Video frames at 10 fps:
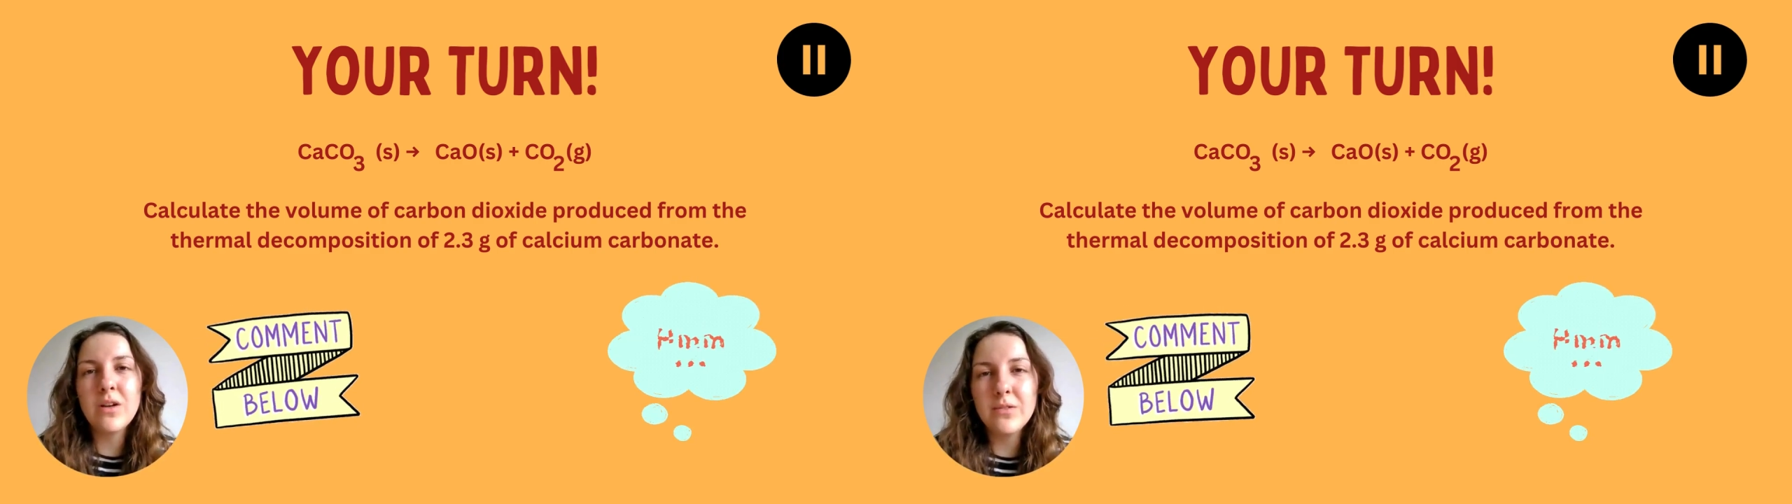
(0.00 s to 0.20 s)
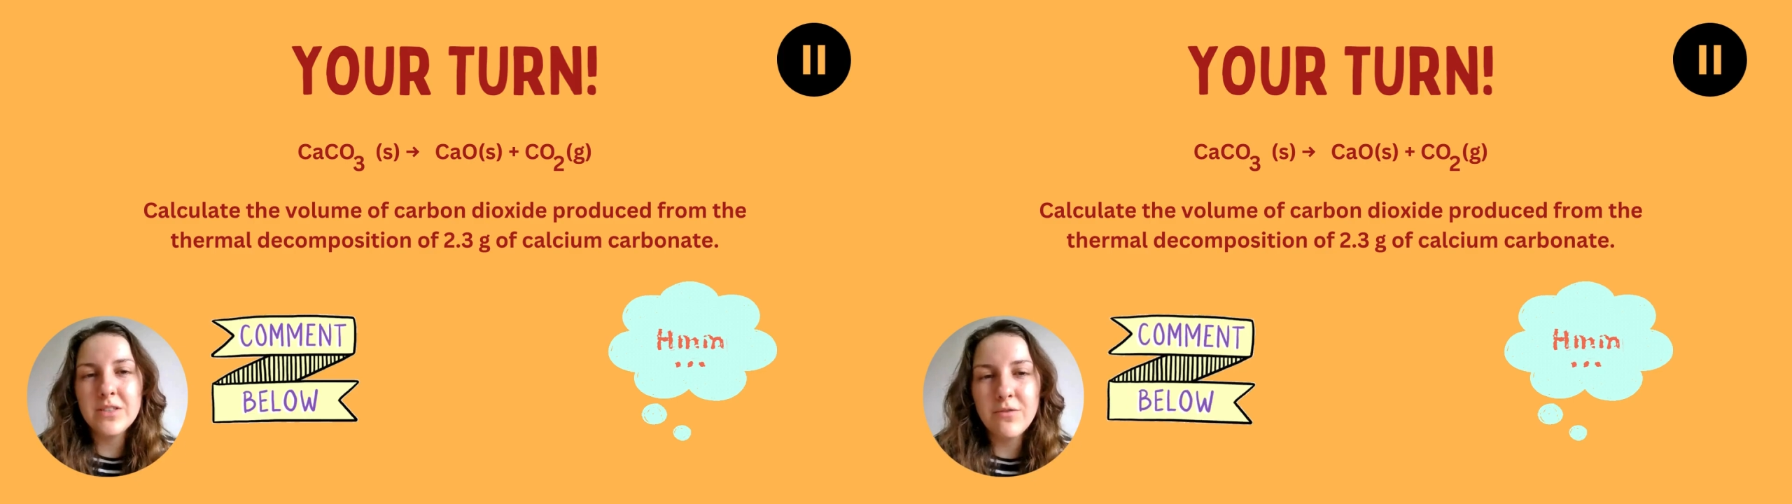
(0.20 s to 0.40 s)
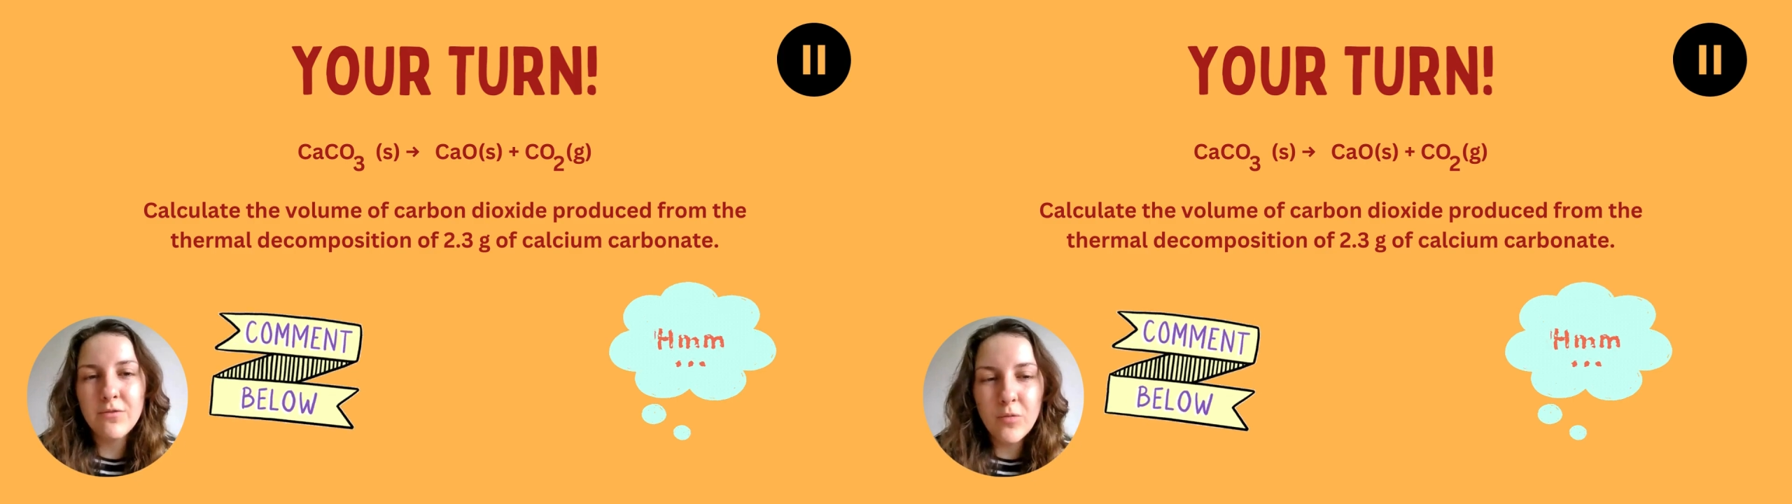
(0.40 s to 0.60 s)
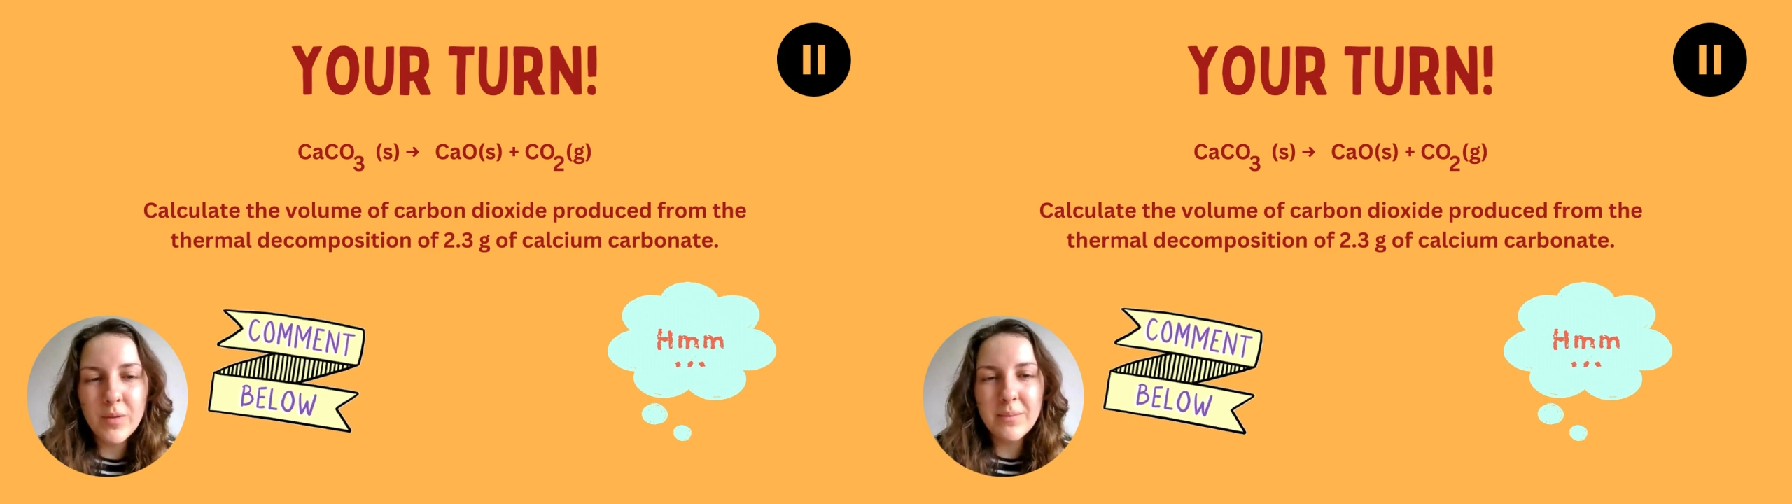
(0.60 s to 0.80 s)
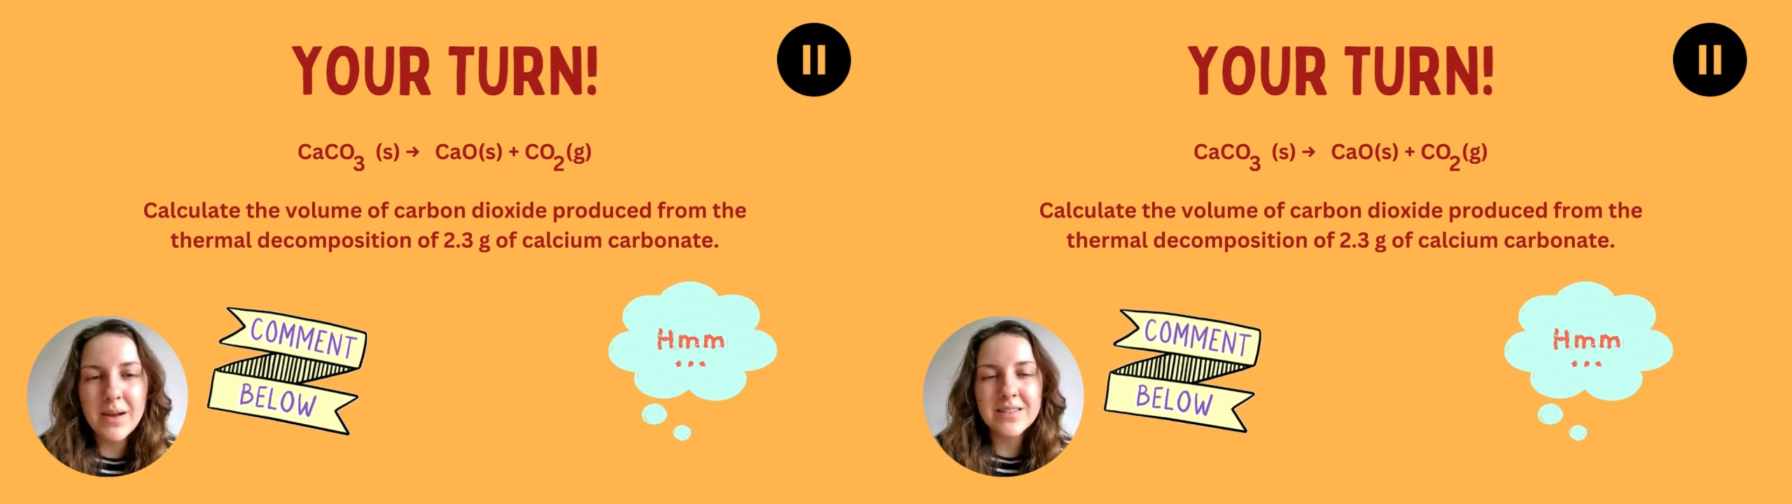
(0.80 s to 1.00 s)
relative
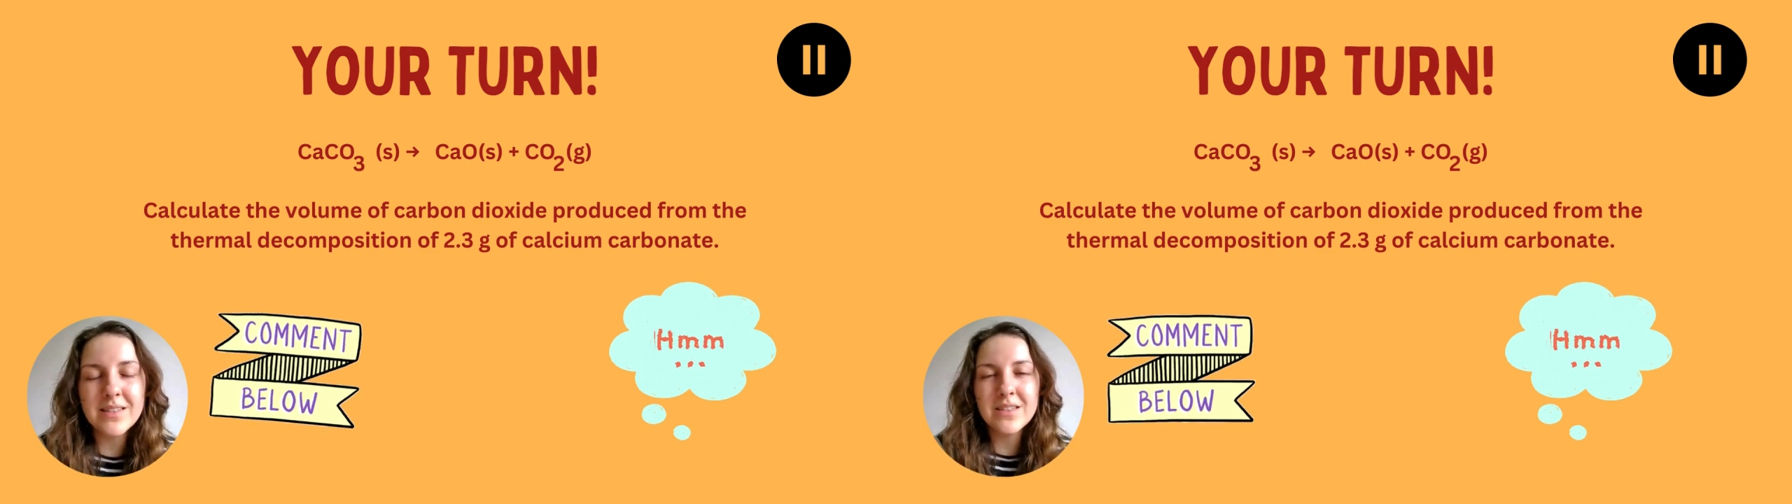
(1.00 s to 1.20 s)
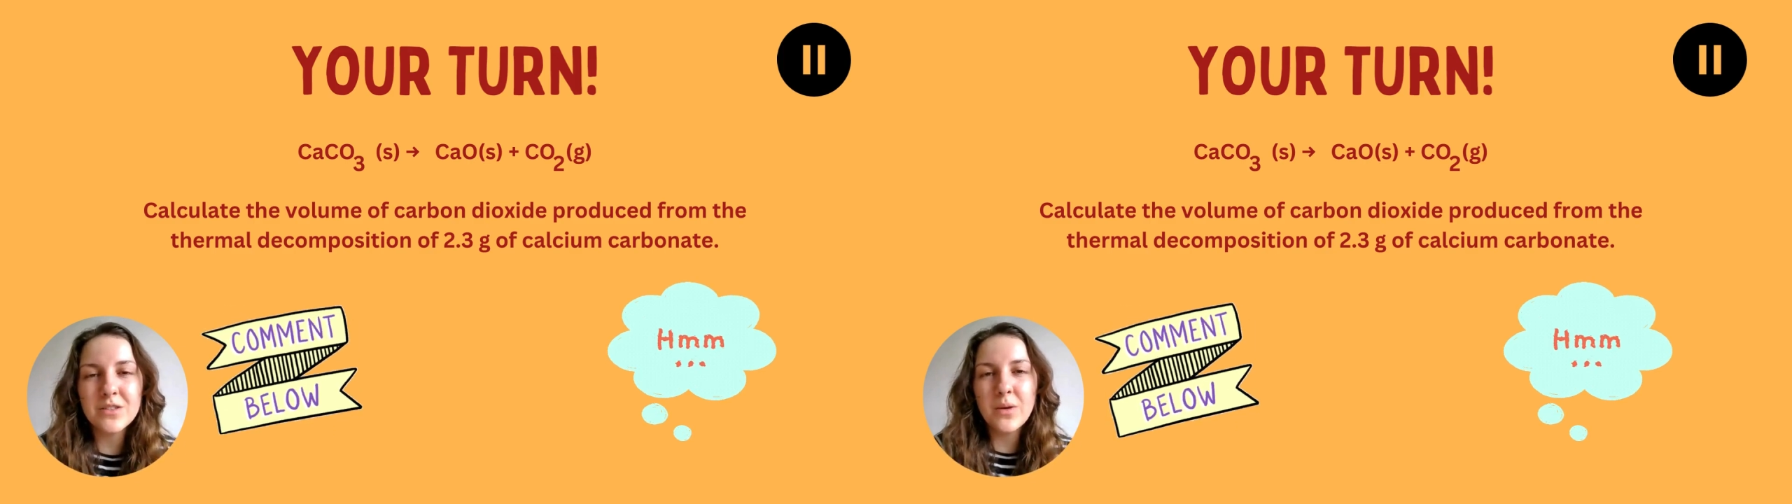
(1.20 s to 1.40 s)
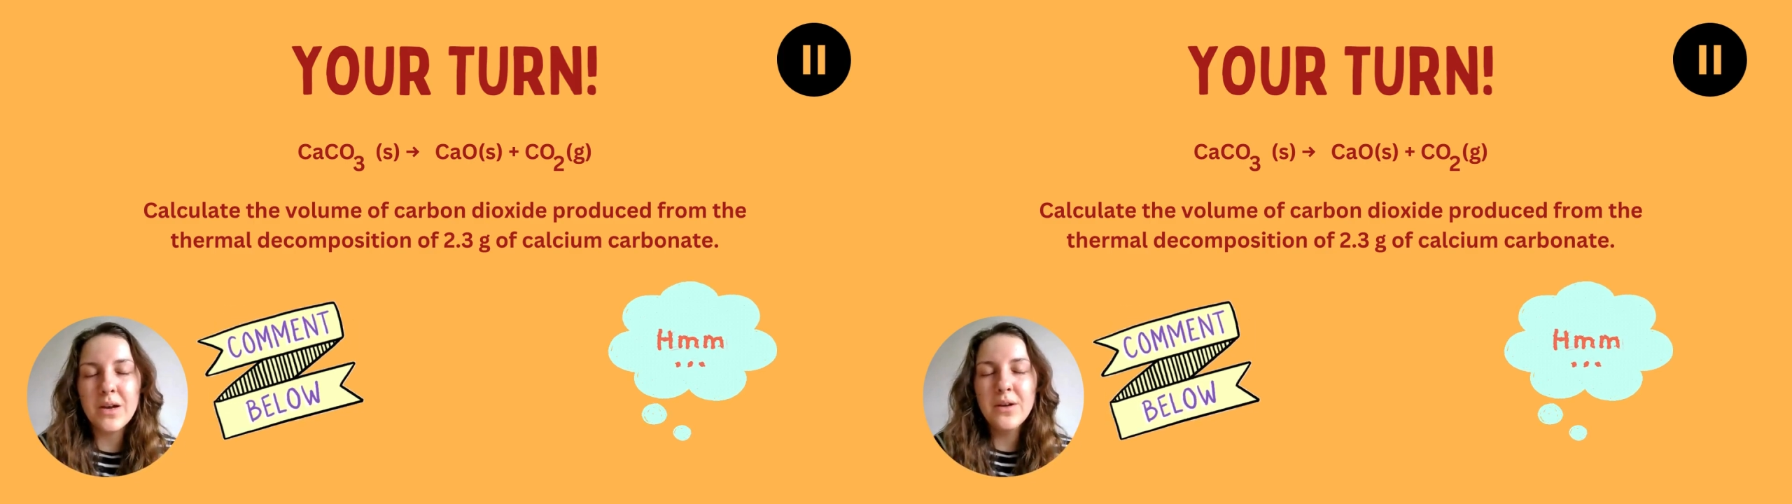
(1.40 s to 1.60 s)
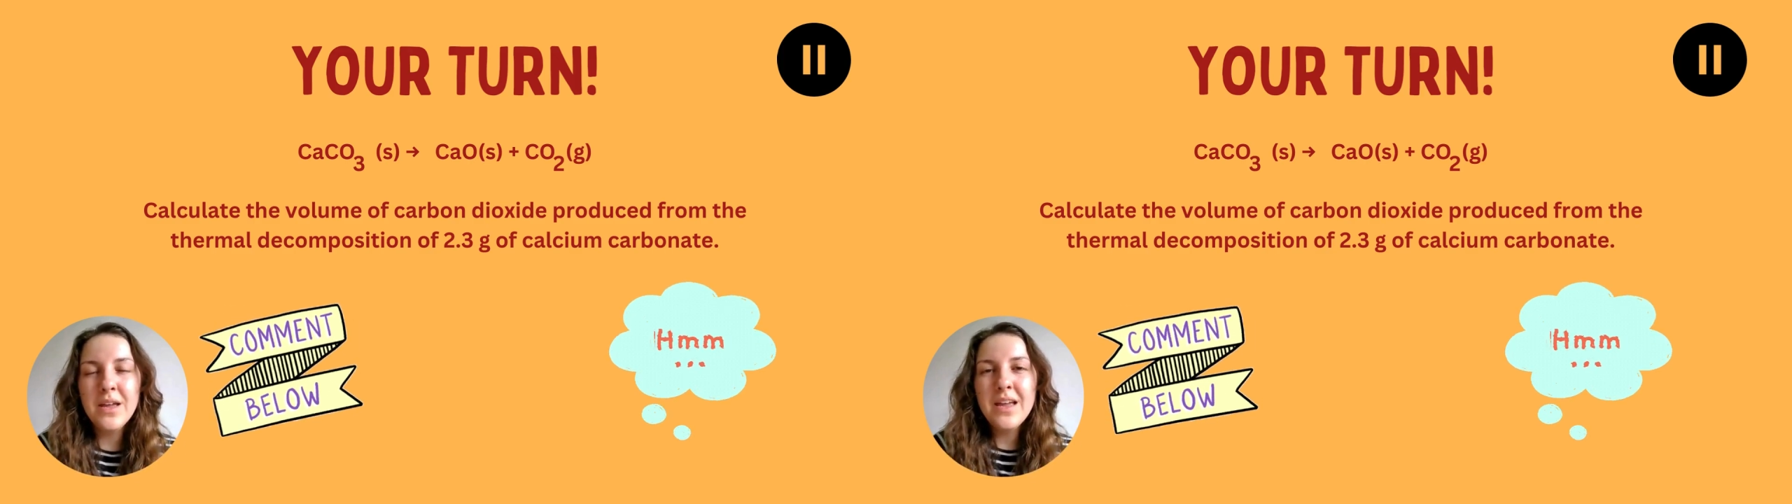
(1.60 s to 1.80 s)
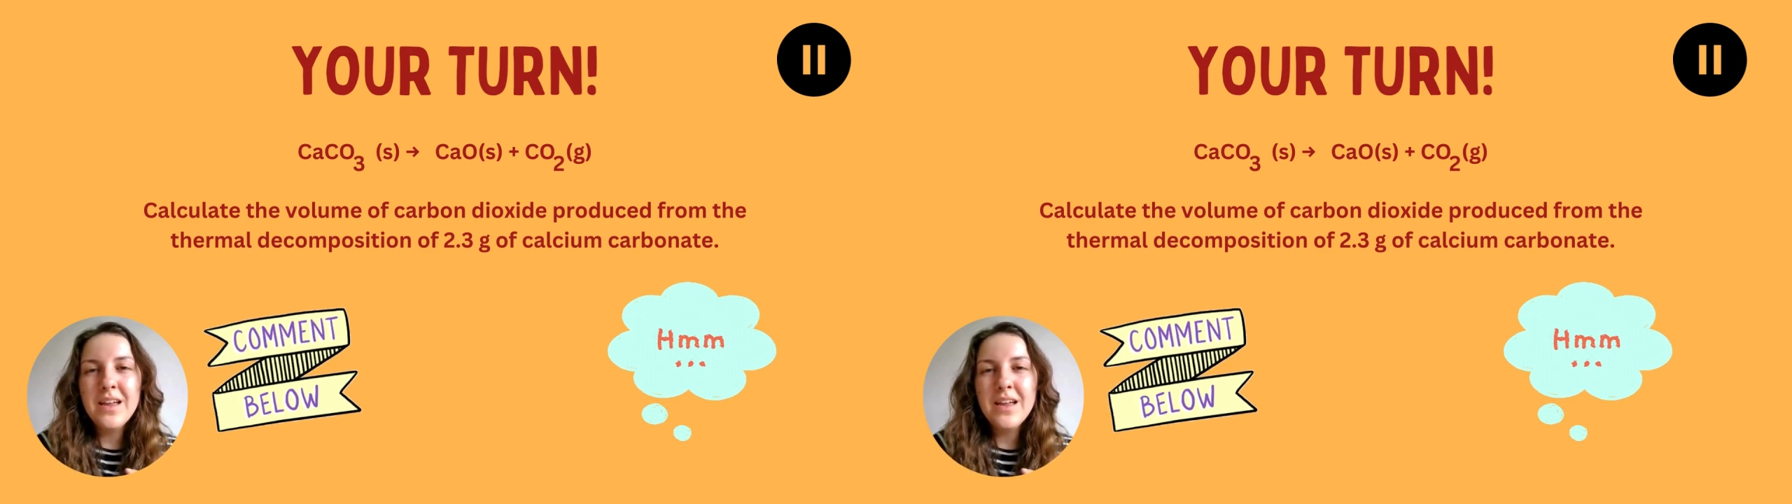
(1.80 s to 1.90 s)
formula masses as well.